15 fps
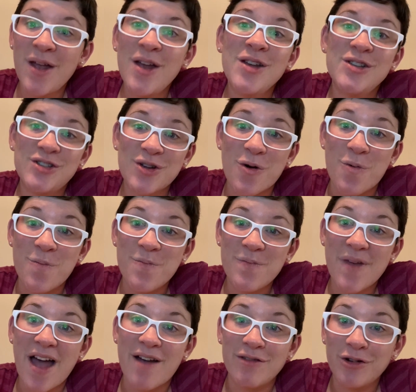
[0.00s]
So
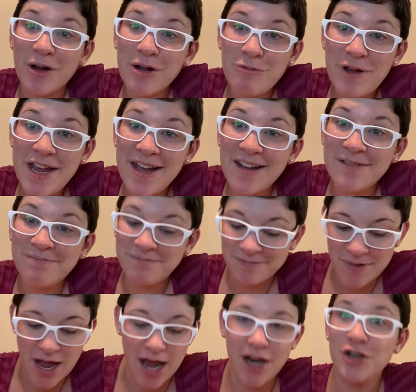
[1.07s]
have a great week
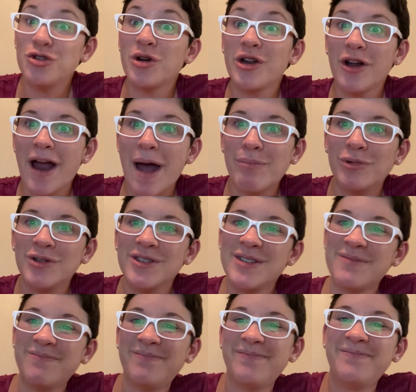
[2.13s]
and enjoy your apples.
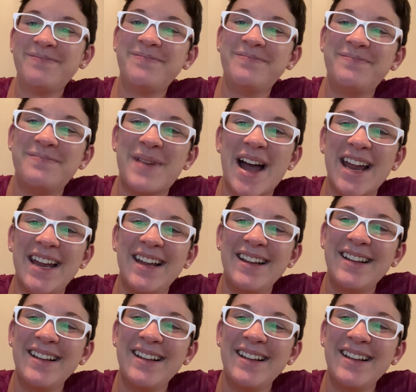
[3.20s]
Bye.